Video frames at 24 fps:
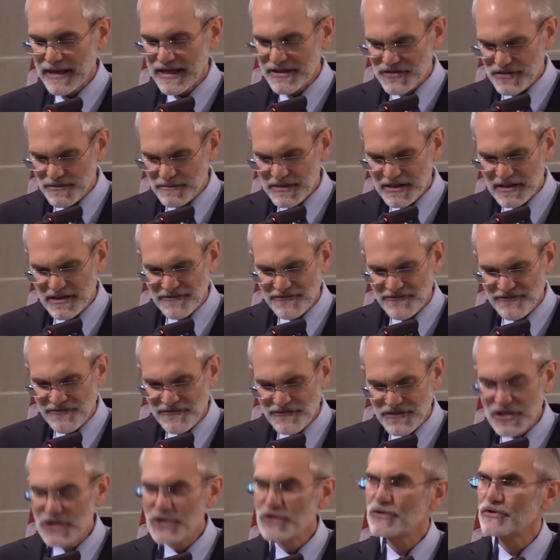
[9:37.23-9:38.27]
and something
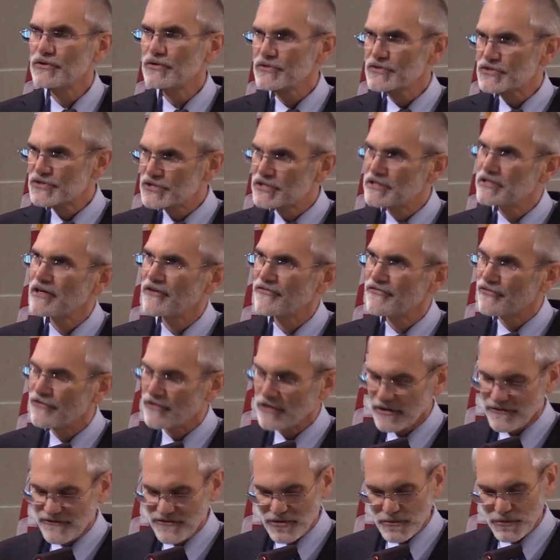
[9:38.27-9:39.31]
that feels
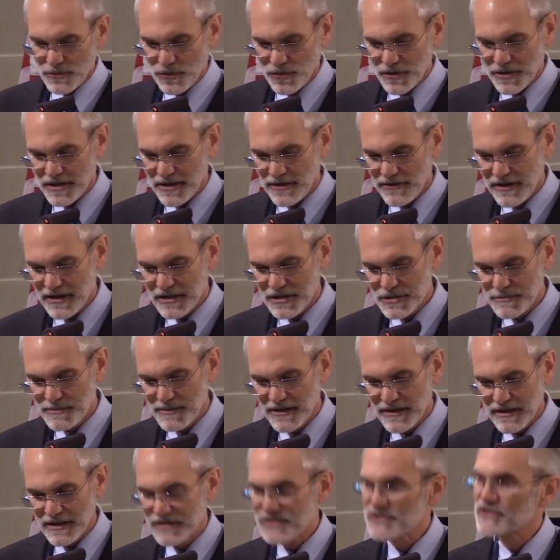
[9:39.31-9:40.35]
different from ordinary
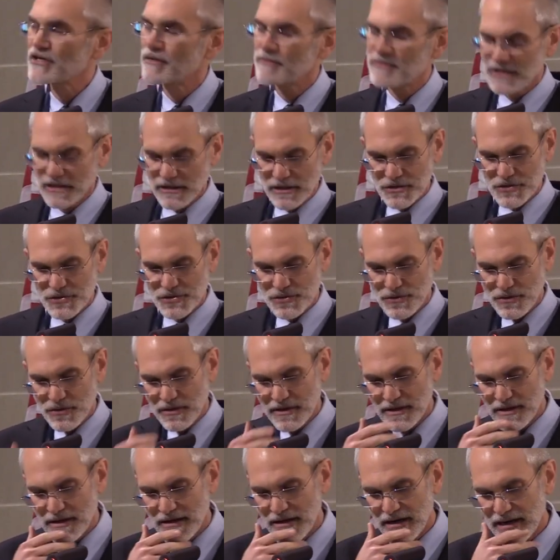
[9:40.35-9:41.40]
experience, something
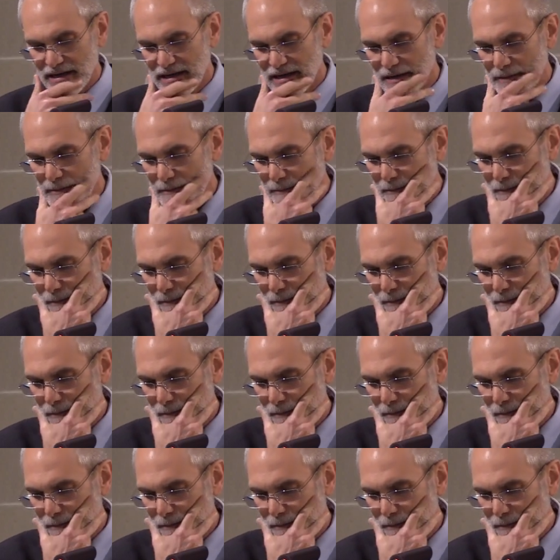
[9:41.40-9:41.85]
extraordinary.